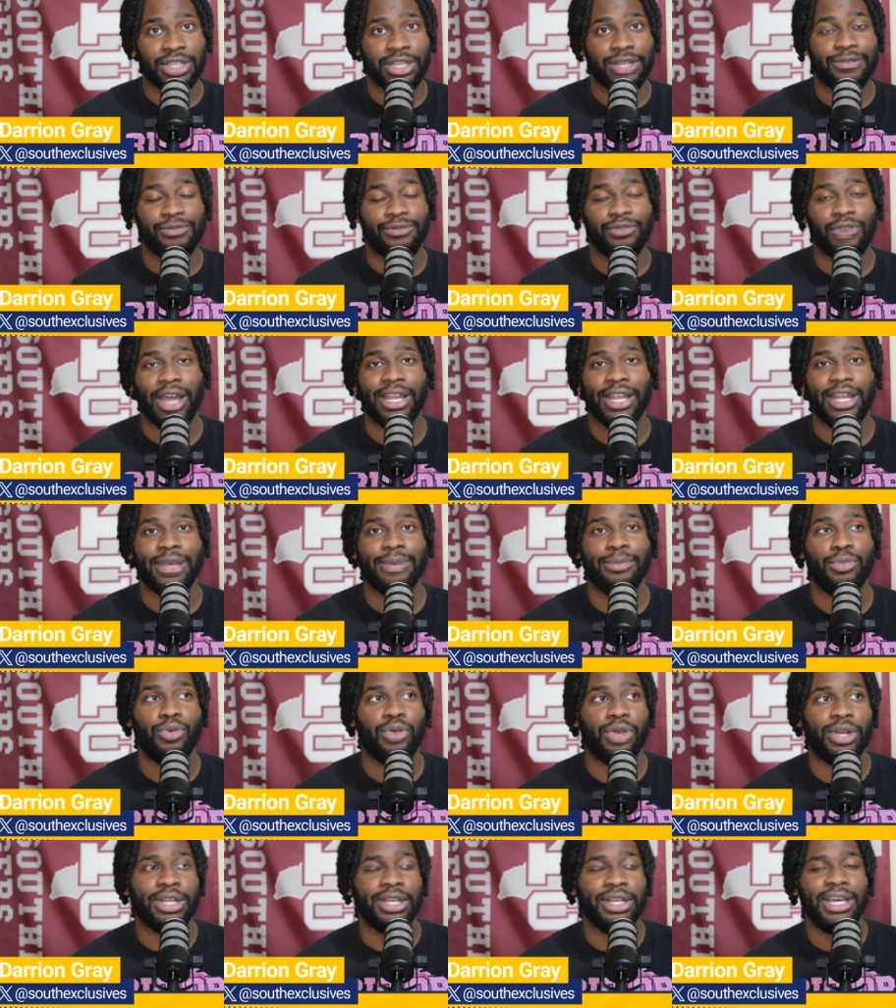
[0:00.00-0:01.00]
Friday
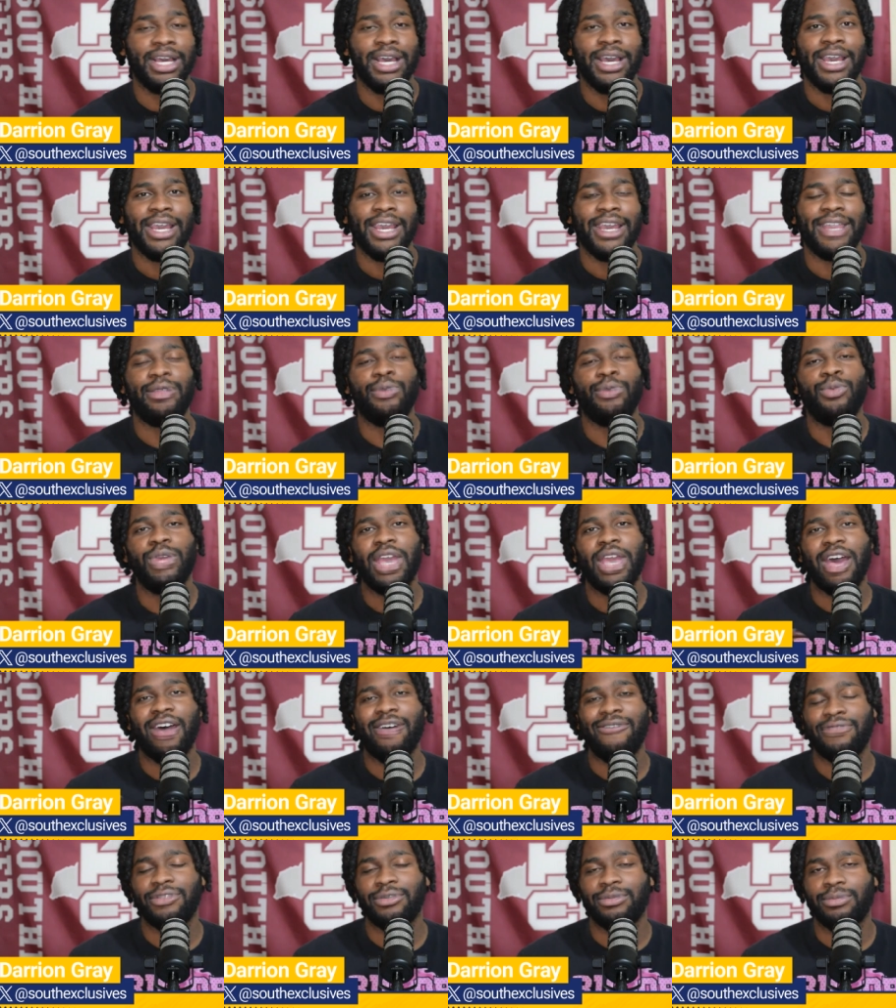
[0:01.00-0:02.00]
morning. And then we
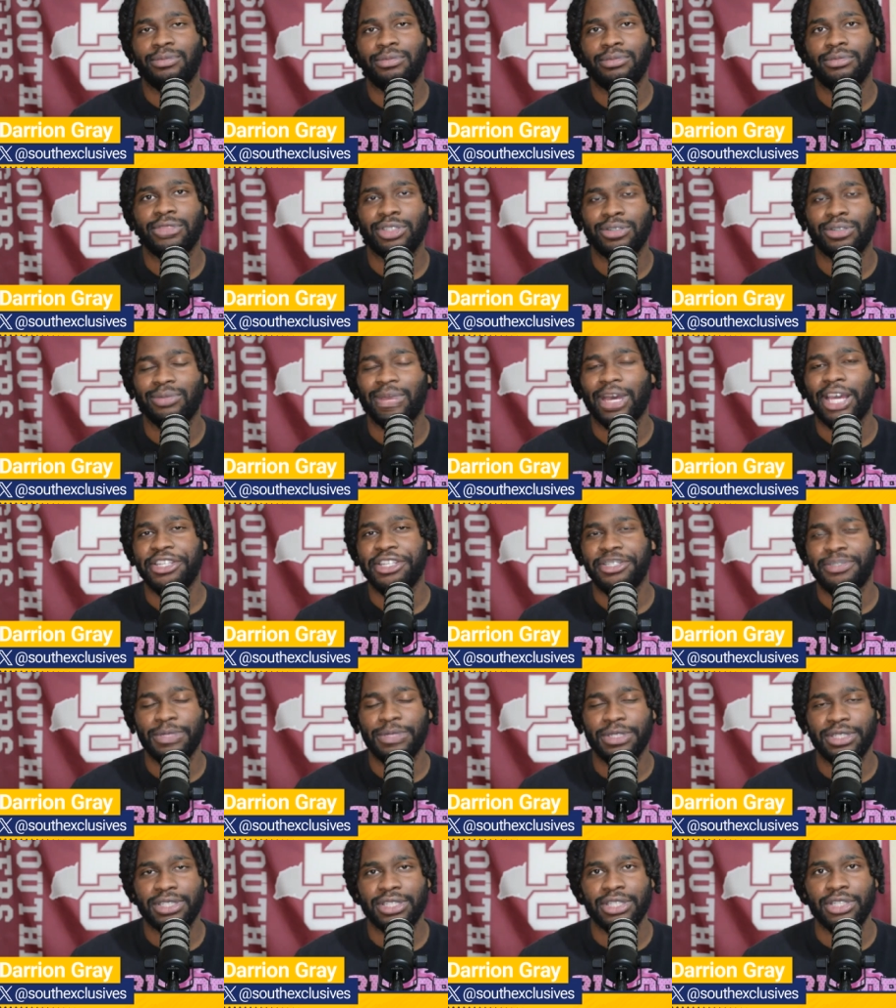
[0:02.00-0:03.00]
have some
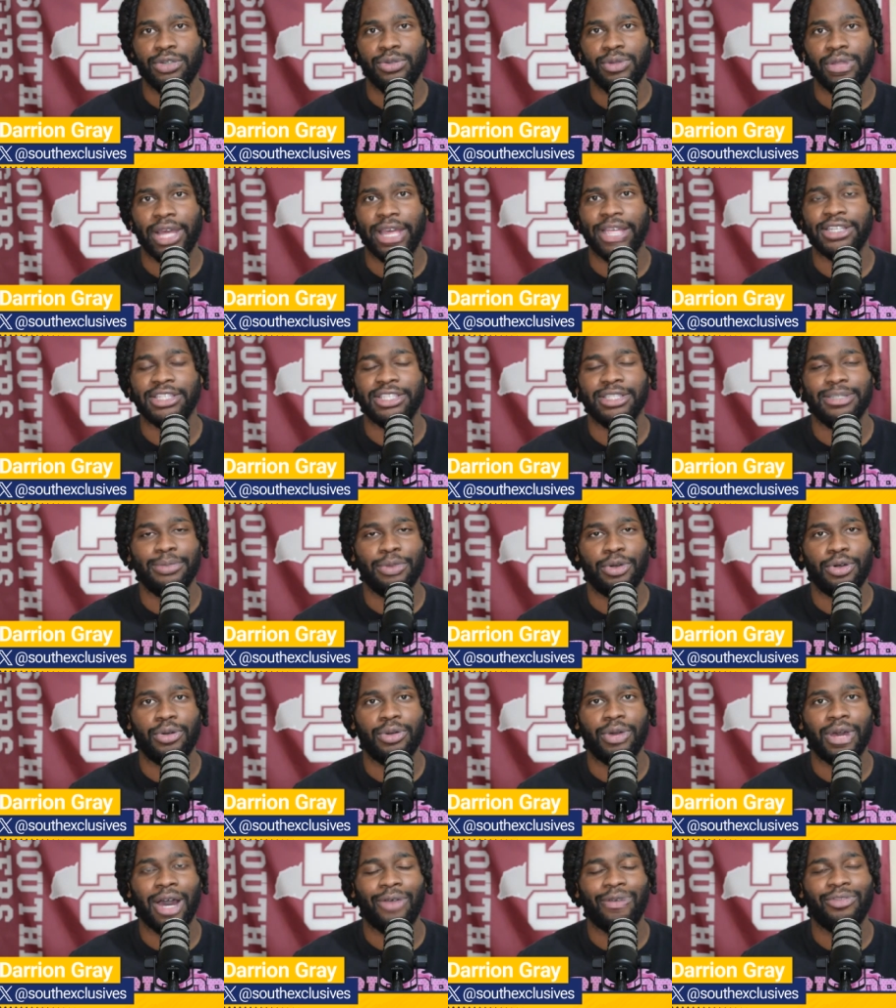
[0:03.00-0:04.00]
HBCU Legacy
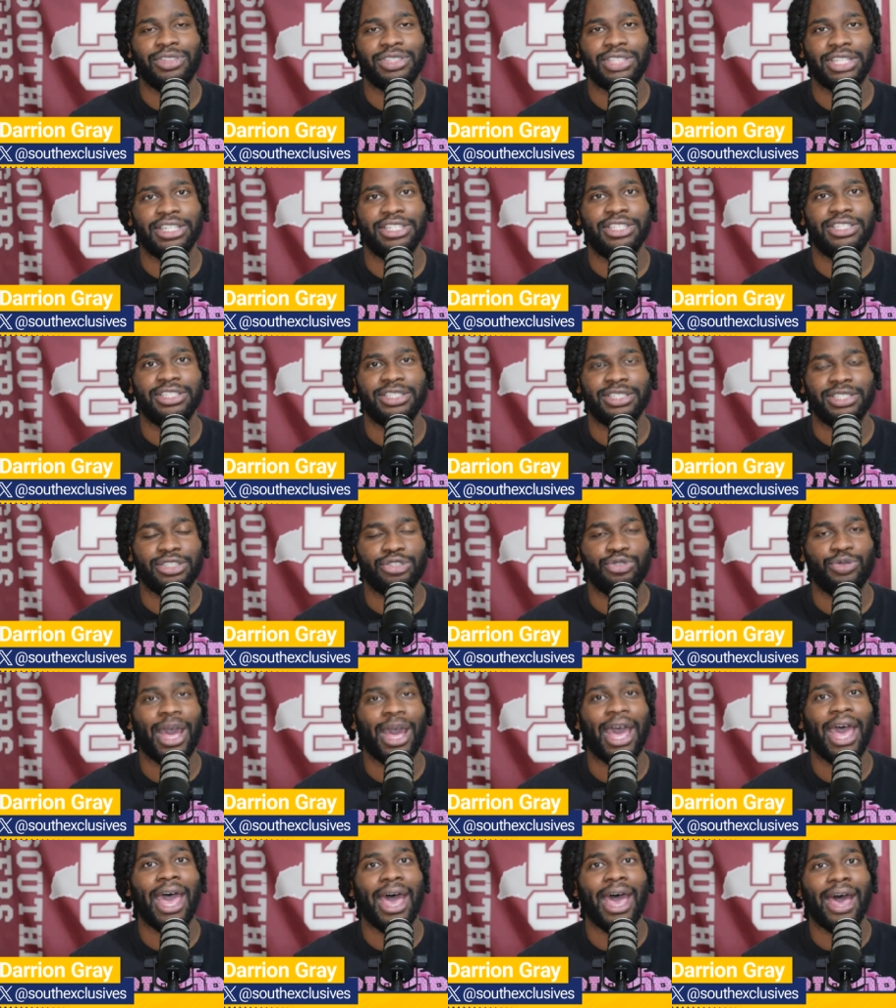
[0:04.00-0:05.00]
Bowl conversations to
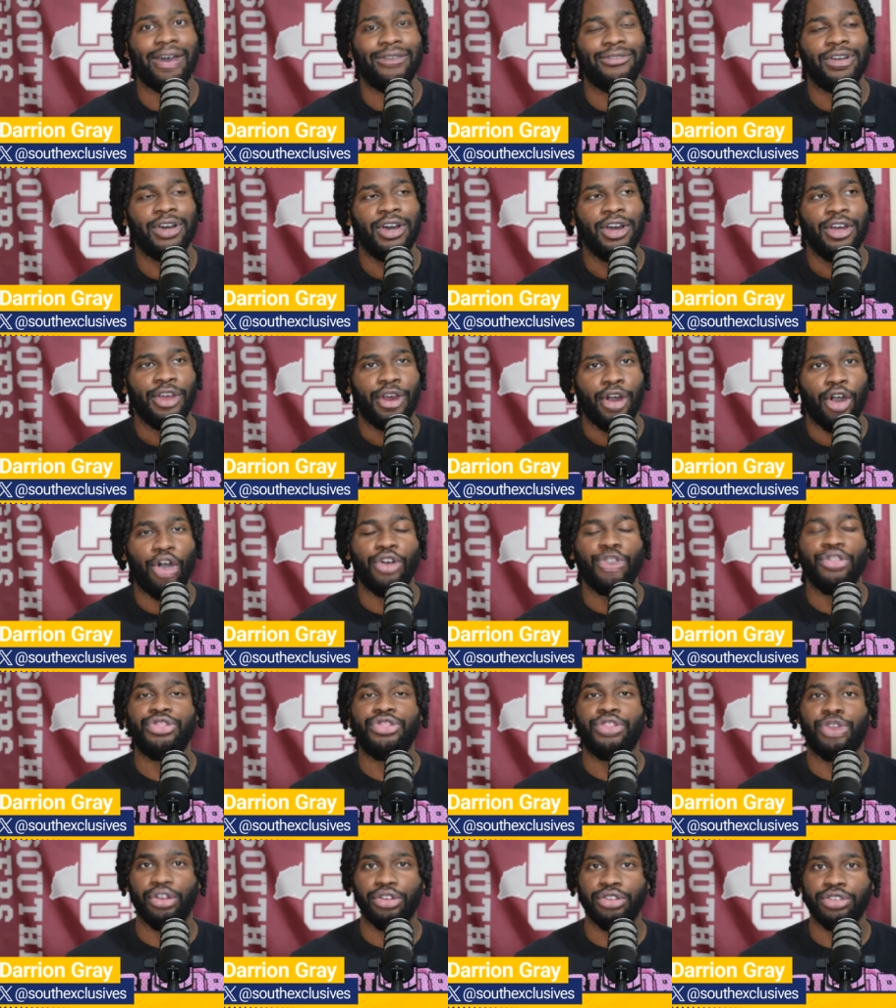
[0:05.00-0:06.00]
have on
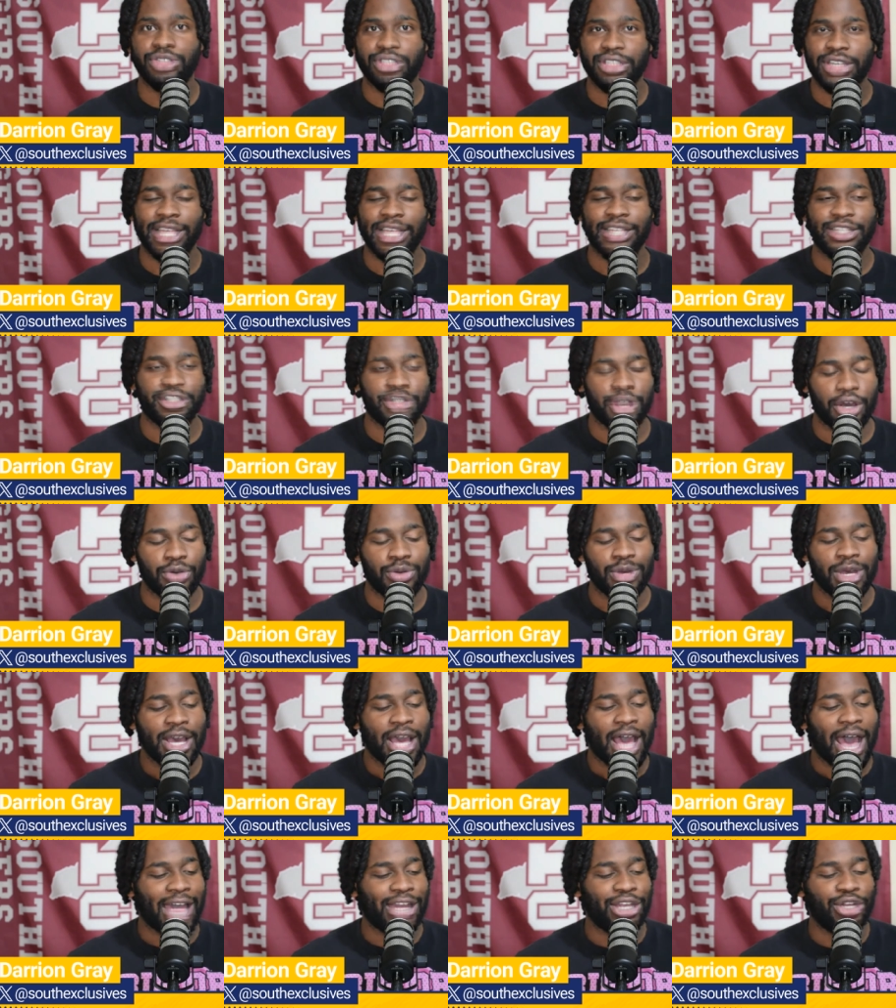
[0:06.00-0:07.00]
Thursday. So
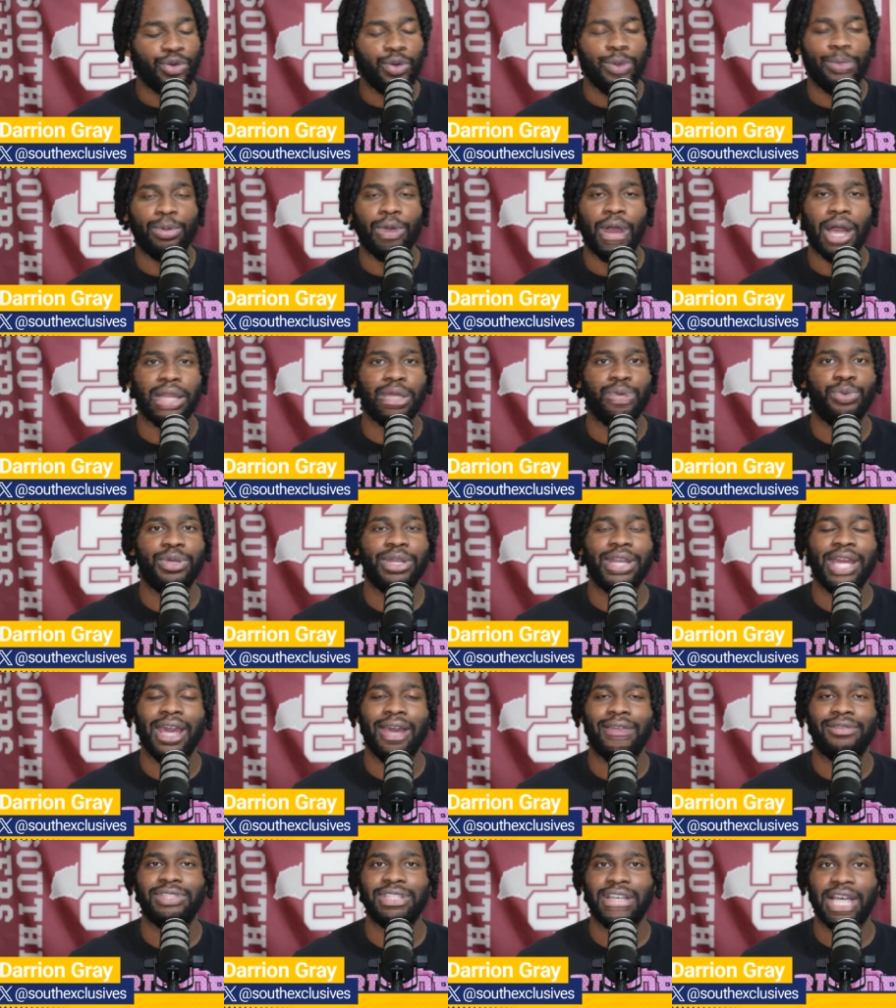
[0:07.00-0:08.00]
I knew we probably wouldn't
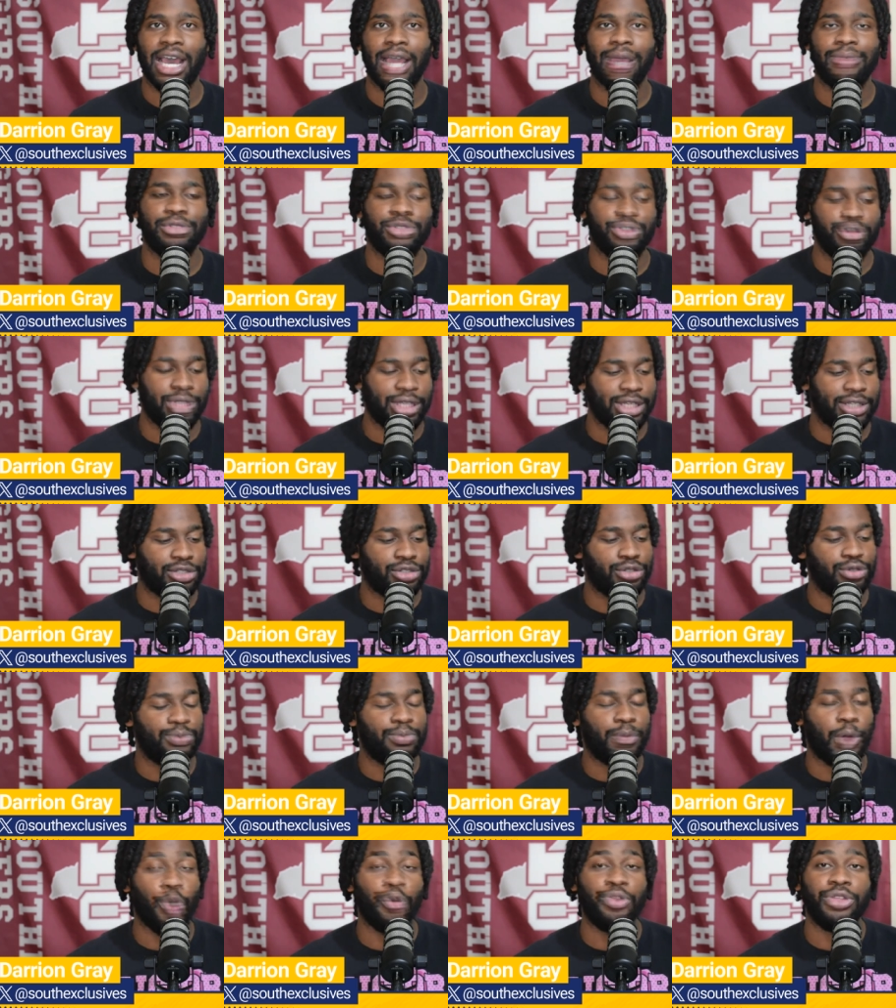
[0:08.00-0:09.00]
have time to get to
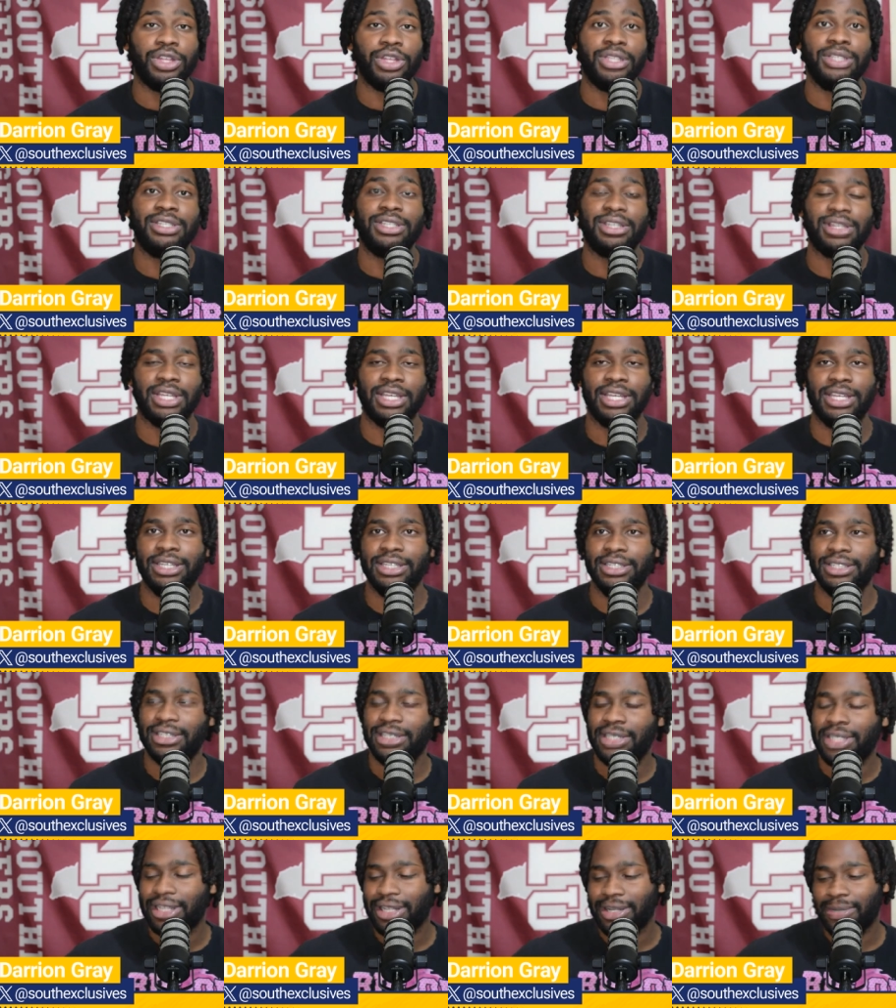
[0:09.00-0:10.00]
both of these
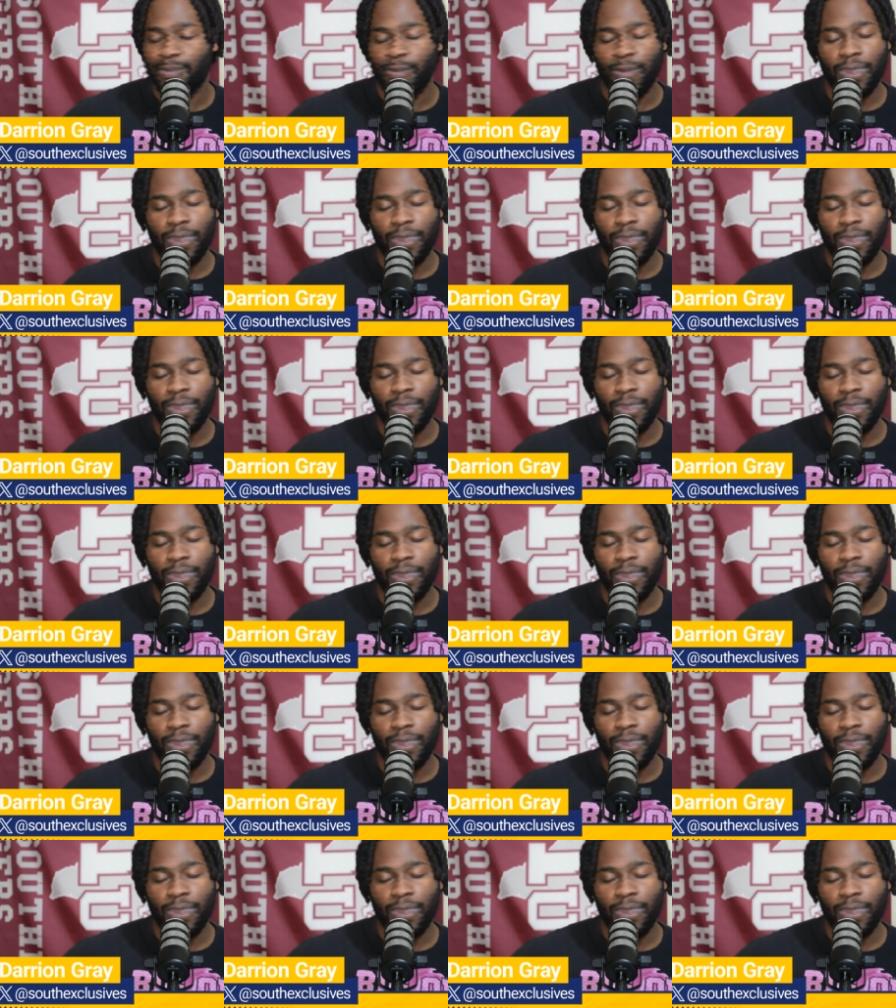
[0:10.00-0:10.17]
things. And then